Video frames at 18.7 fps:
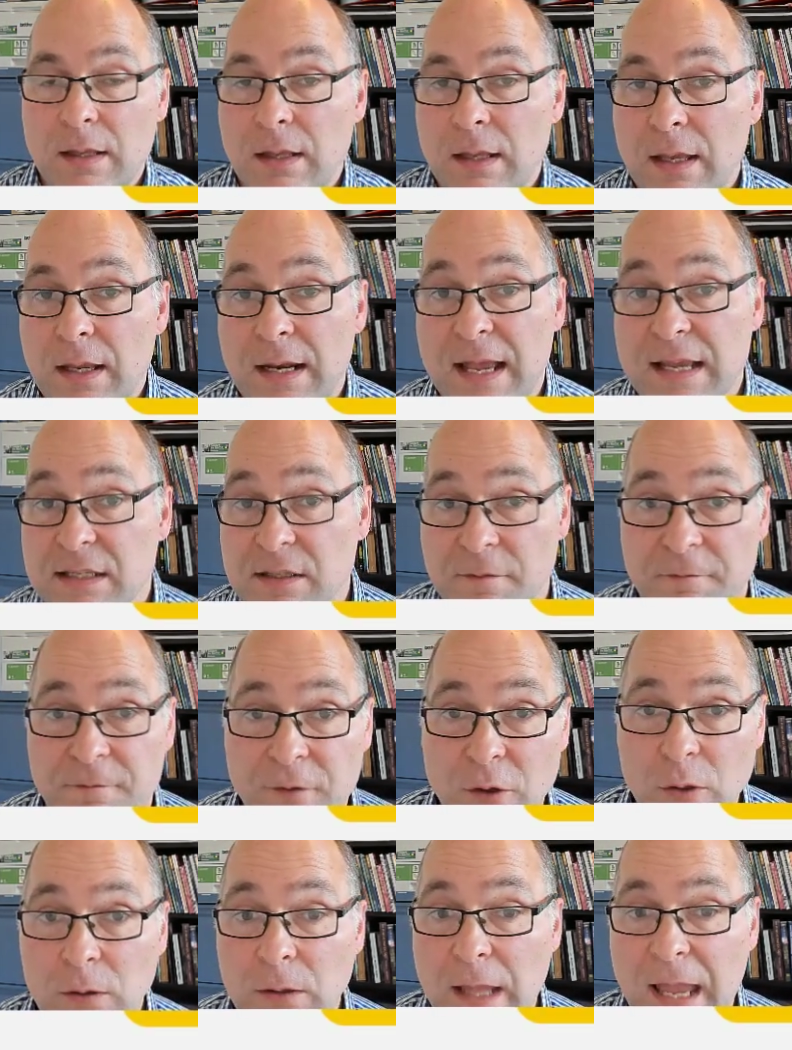It has a
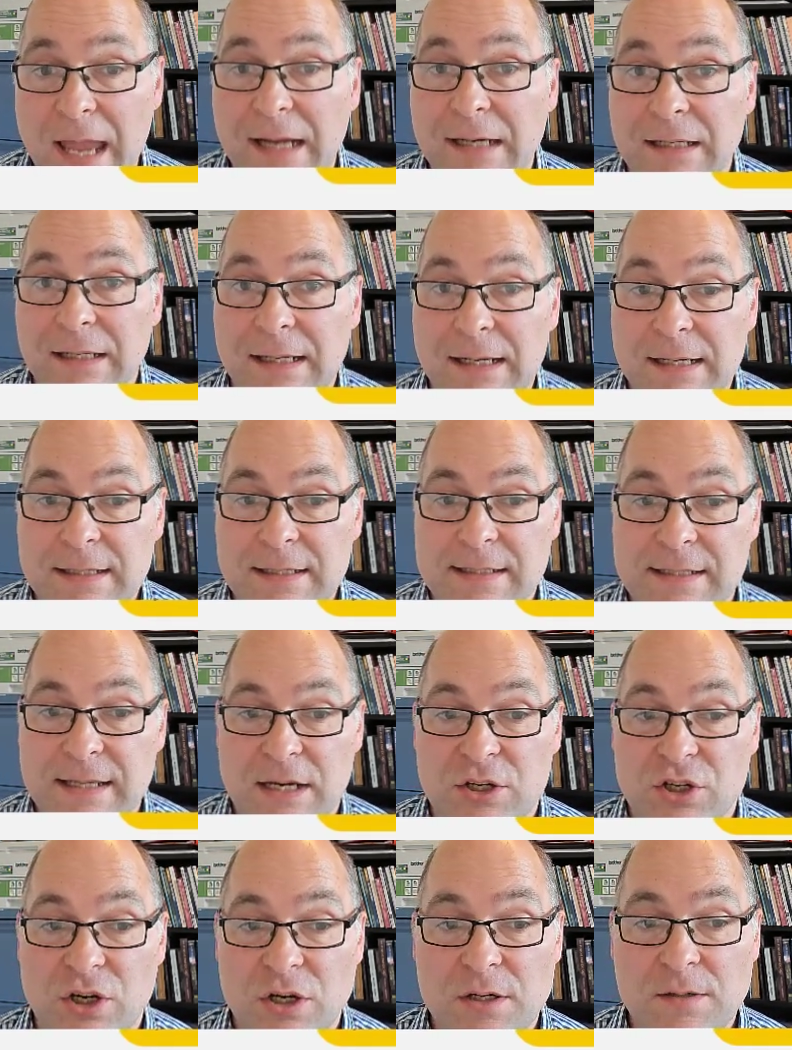full analytics
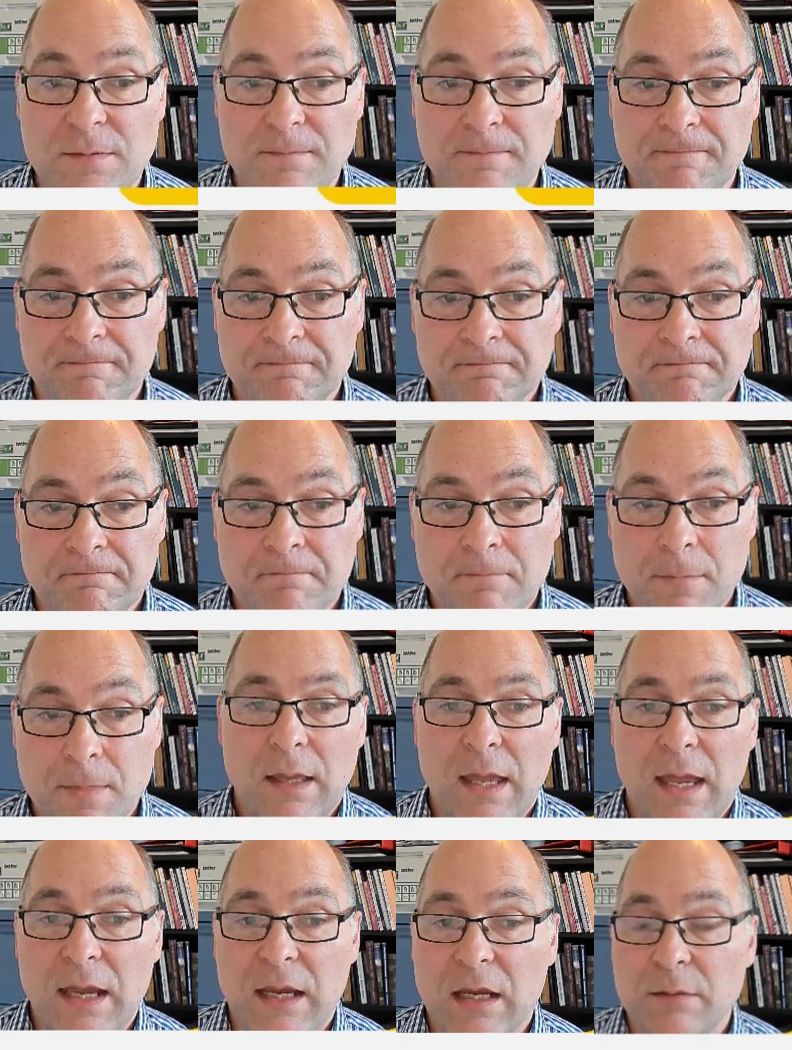section.
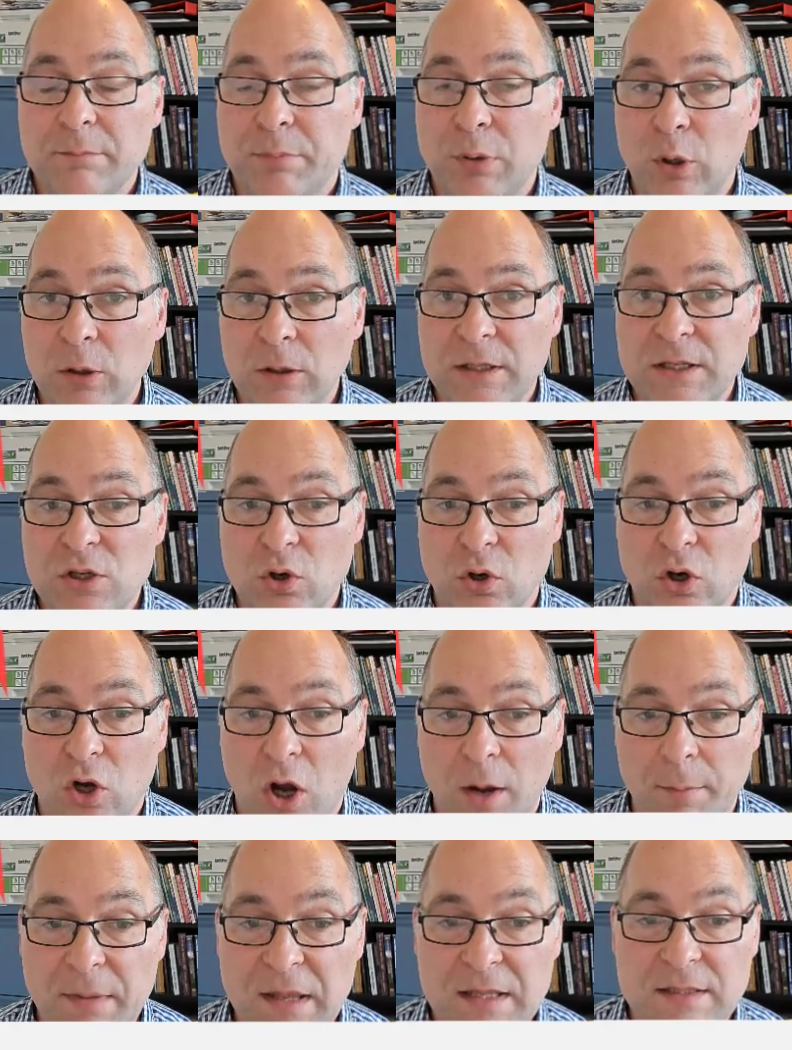It can pull in your
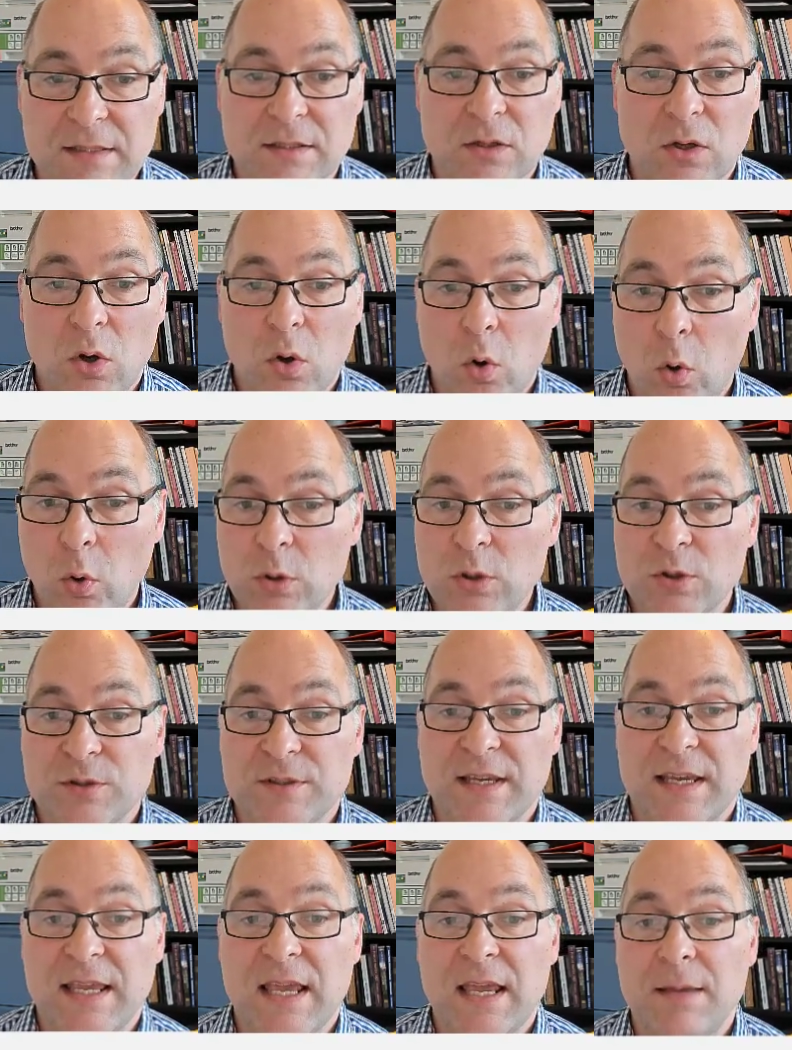comments, all your
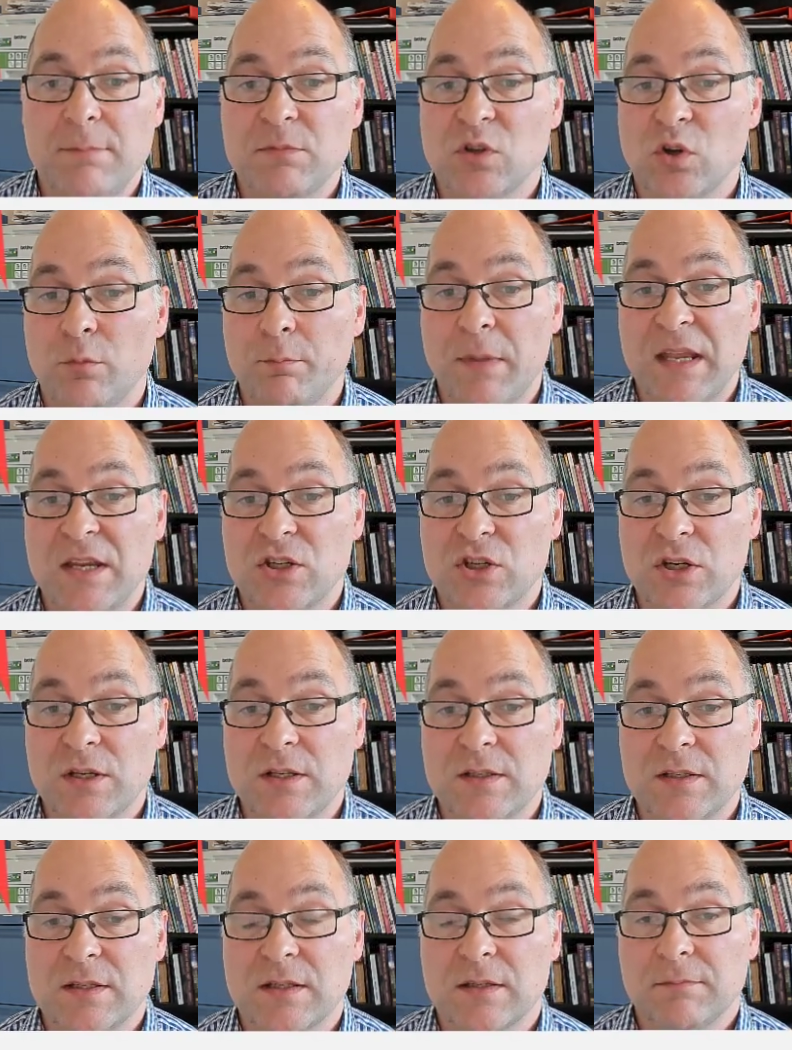DMs or
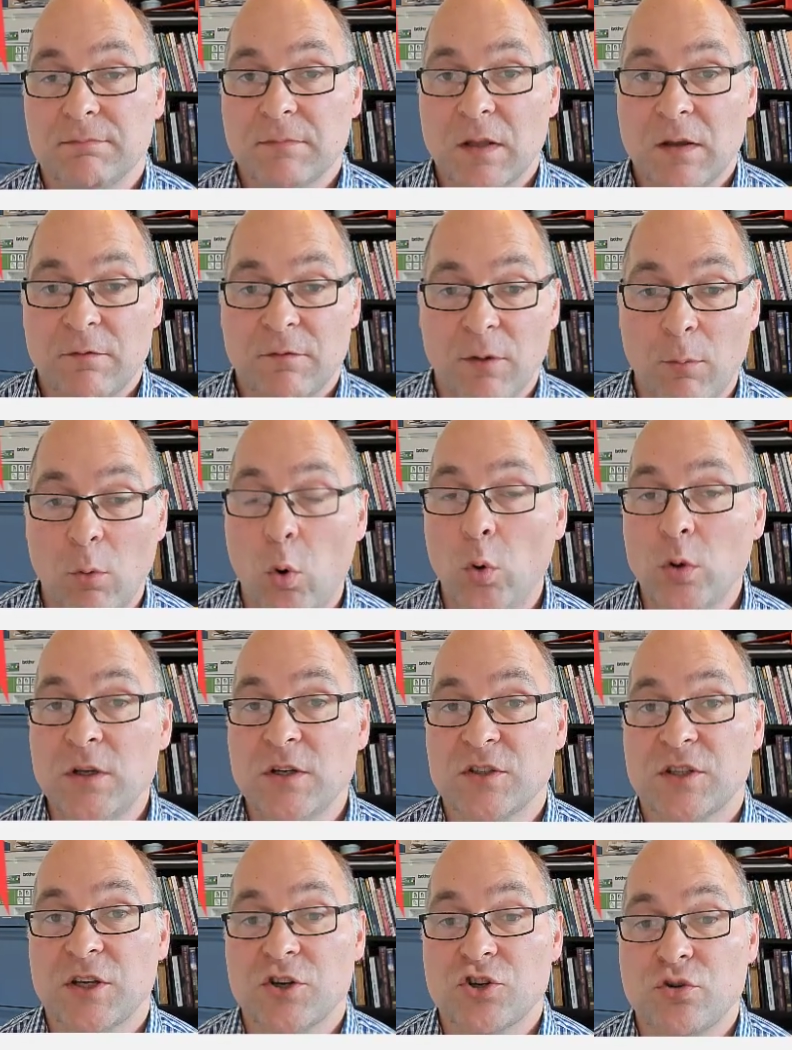mentions from all your
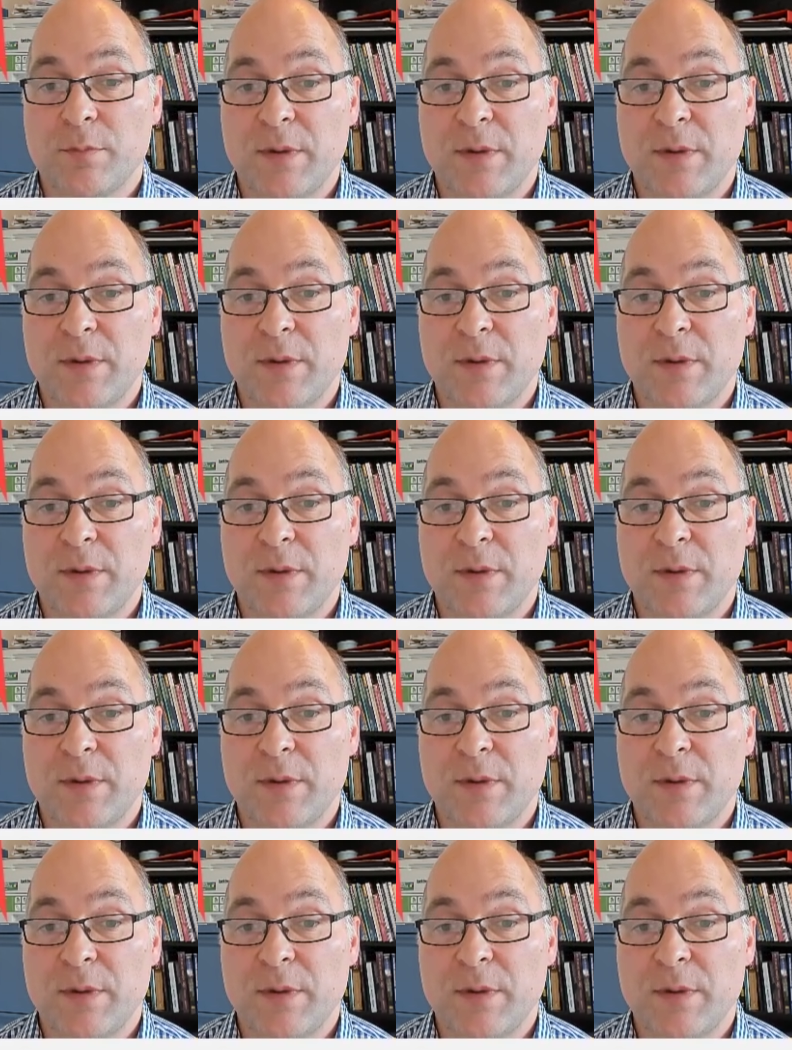social